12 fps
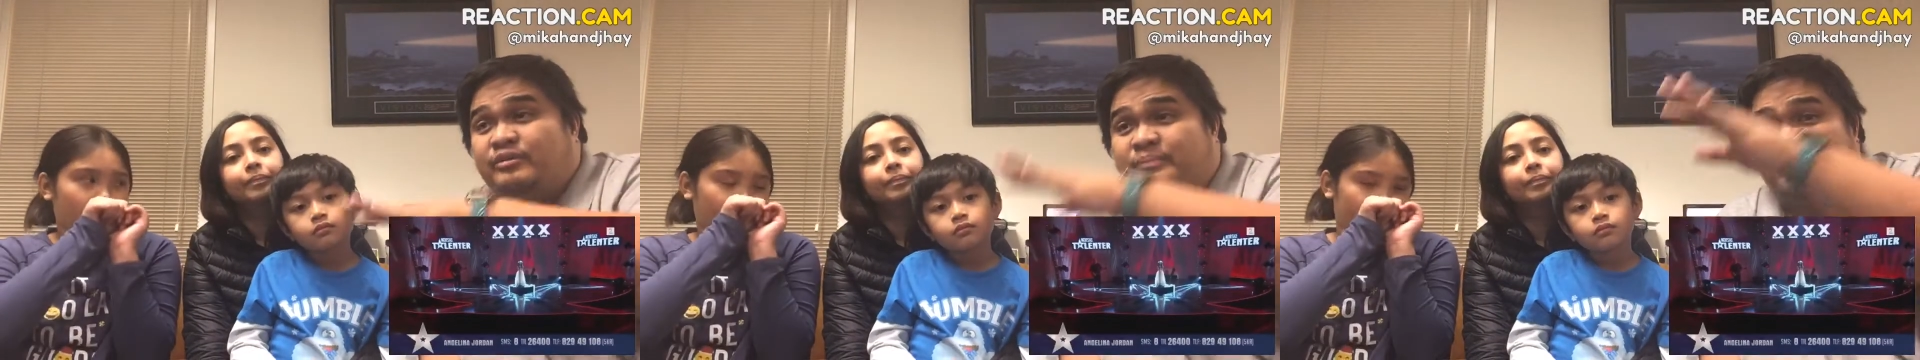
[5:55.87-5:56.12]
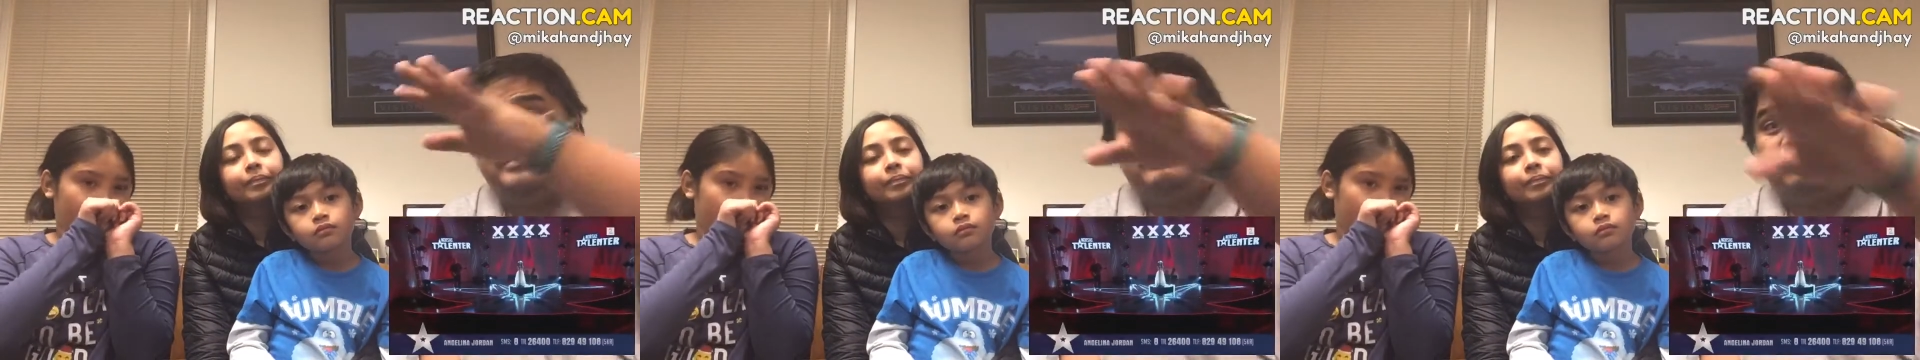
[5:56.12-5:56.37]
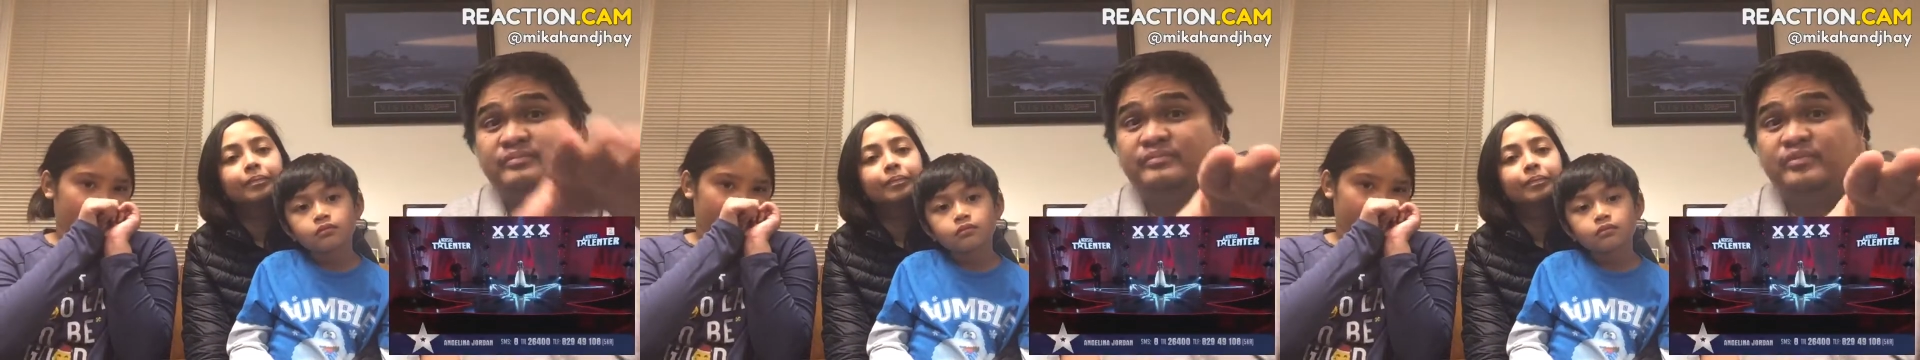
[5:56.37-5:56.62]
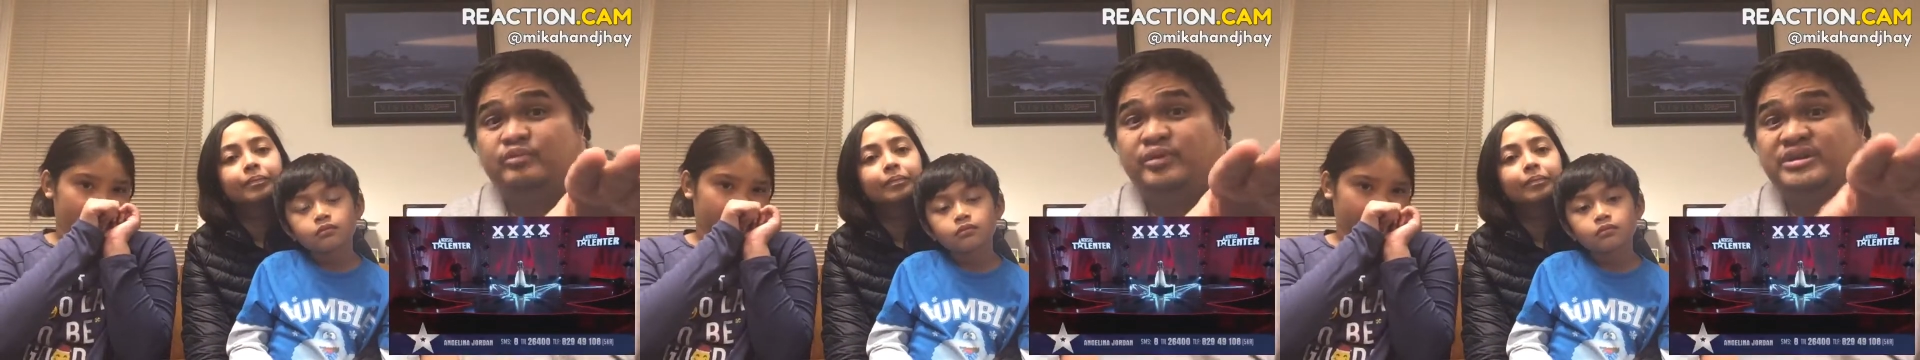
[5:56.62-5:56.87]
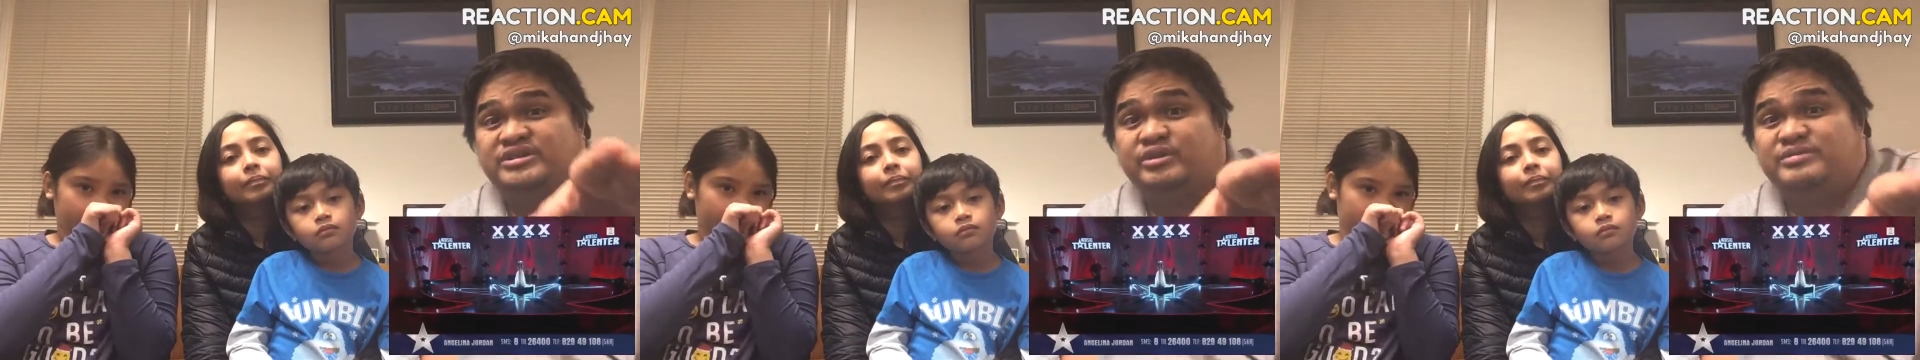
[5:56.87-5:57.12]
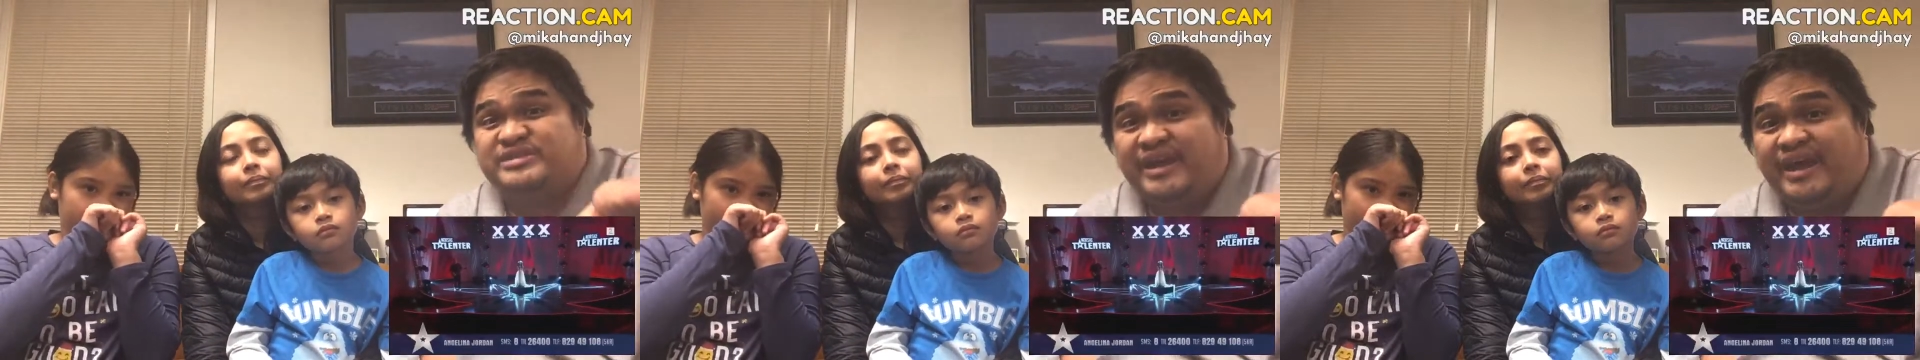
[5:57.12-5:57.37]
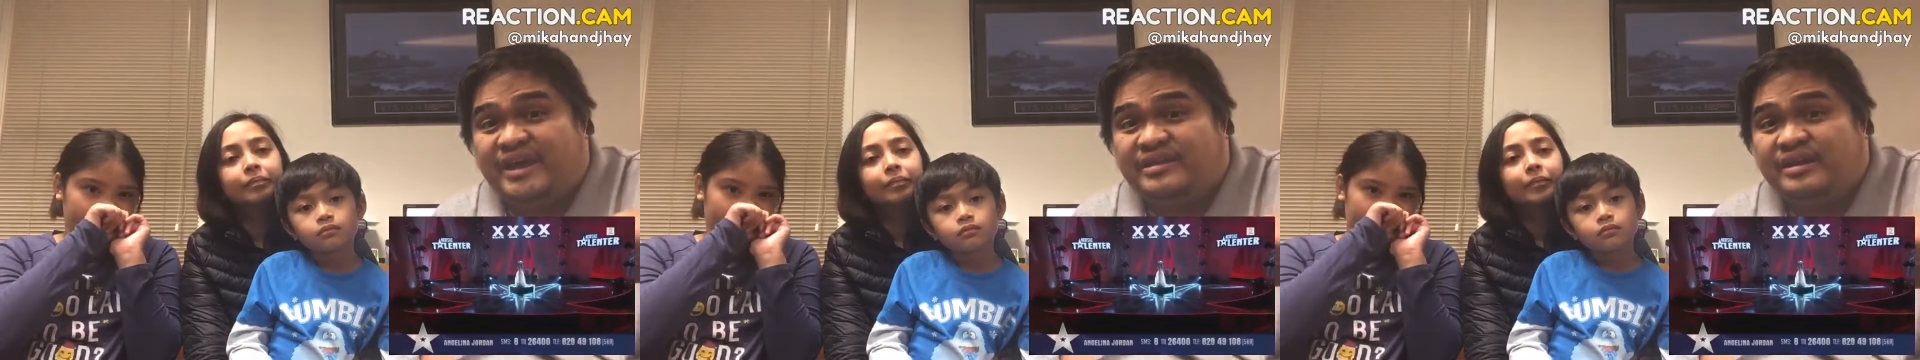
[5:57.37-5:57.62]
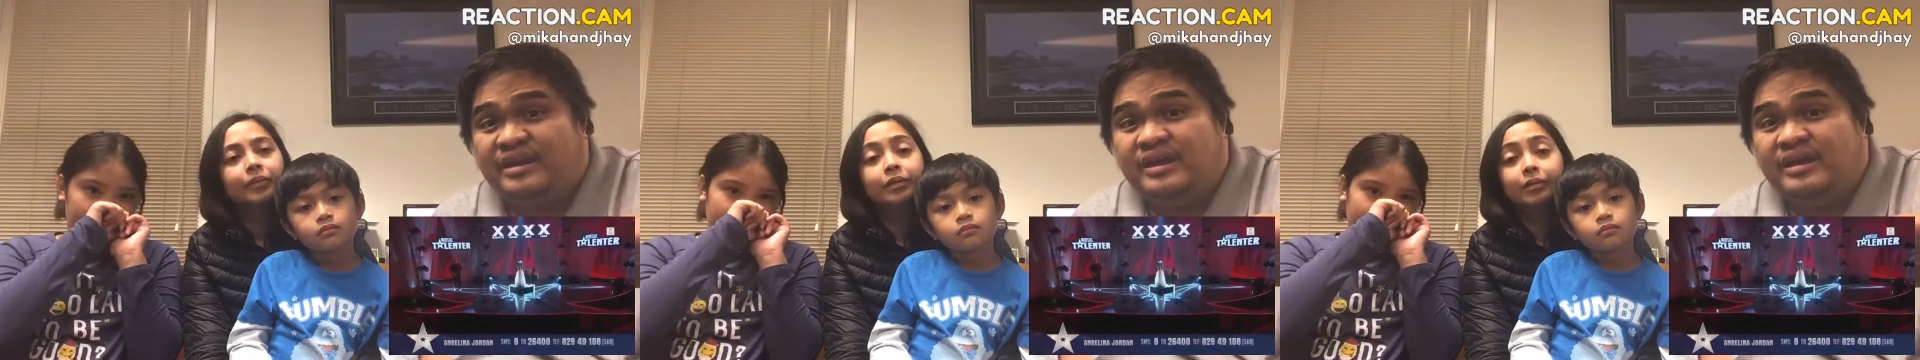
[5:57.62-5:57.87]
Speaker 1: but when she was 8,
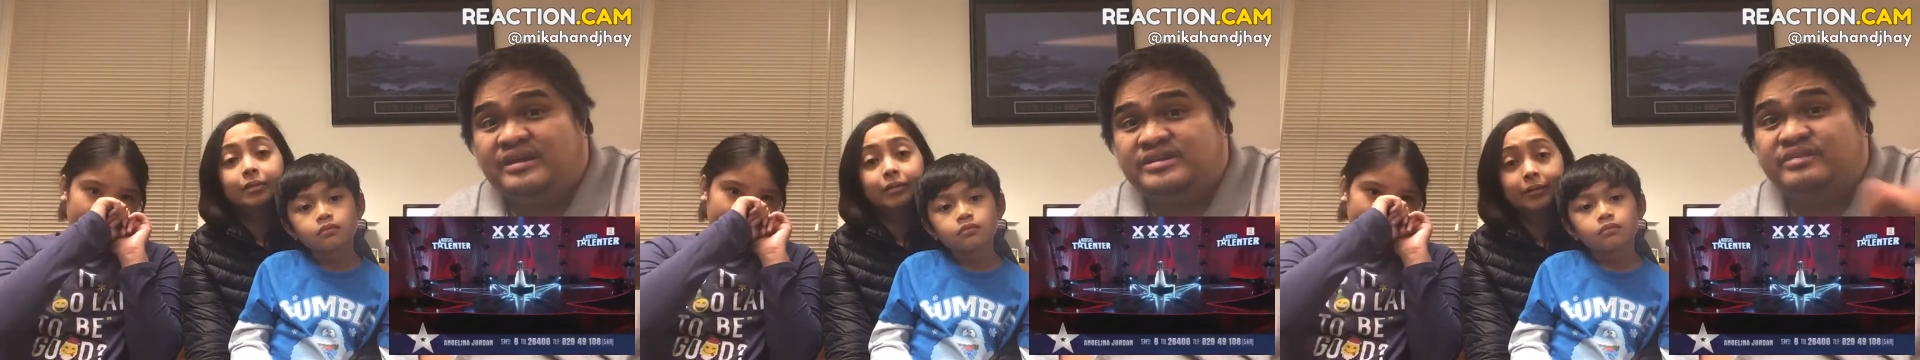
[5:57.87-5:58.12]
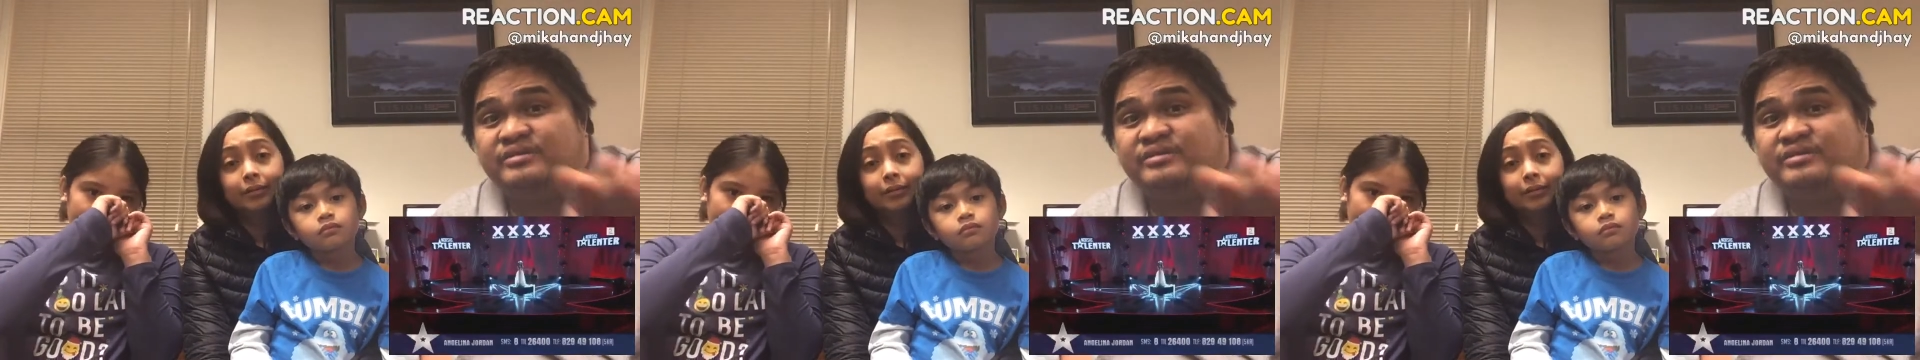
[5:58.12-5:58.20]
she